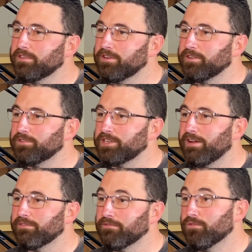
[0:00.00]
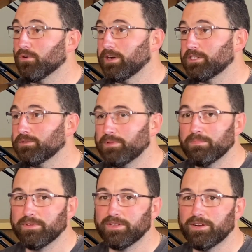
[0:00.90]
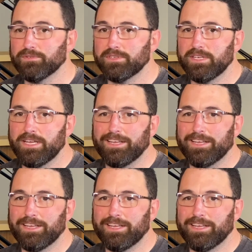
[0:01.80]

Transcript: They're not used to having 4 extra people in the house,